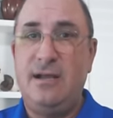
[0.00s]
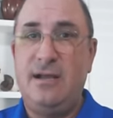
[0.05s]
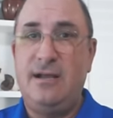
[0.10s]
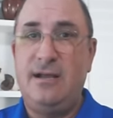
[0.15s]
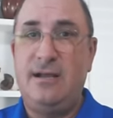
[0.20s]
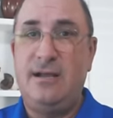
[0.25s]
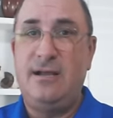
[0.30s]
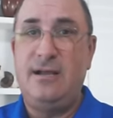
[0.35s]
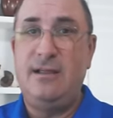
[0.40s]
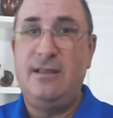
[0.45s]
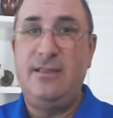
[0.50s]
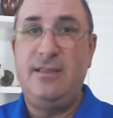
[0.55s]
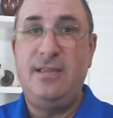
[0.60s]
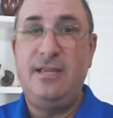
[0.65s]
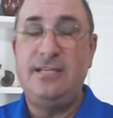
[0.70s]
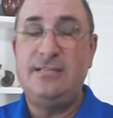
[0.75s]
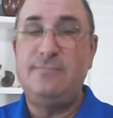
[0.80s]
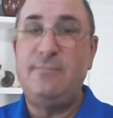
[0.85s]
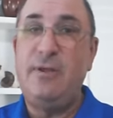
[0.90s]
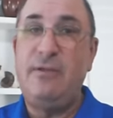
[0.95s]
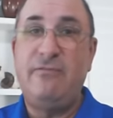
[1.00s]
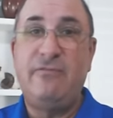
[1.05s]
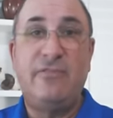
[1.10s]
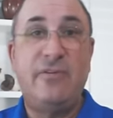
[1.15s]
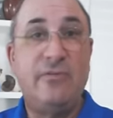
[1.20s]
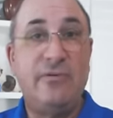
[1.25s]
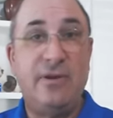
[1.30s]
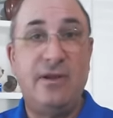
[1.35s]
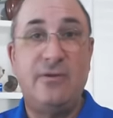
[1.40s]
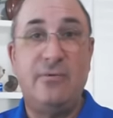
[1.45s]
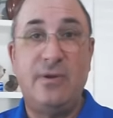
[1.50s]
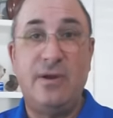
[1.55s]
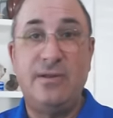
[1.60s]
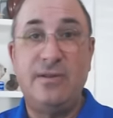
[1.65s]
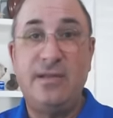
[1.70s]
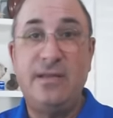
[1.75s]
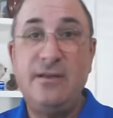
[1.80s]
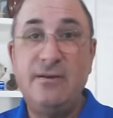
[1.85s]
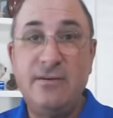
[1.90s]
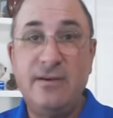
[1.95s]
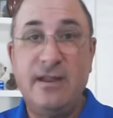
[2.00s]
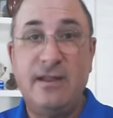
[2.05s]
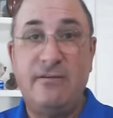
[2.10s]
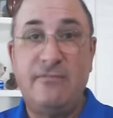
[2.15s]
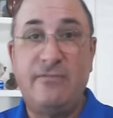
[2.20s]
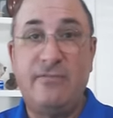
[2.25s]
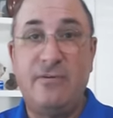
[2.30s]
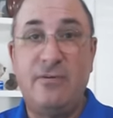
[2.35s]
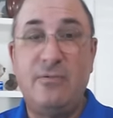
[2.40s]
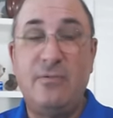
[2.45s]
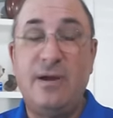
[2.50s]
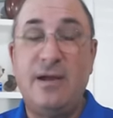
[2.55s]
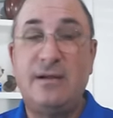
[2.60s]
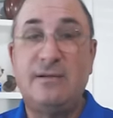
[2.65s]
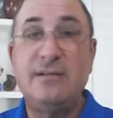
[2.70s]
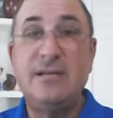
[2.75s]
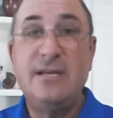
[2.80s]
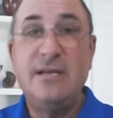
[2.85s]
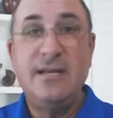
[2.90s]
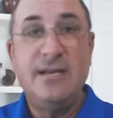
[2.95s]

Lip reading: that's been floating around the internet for a while?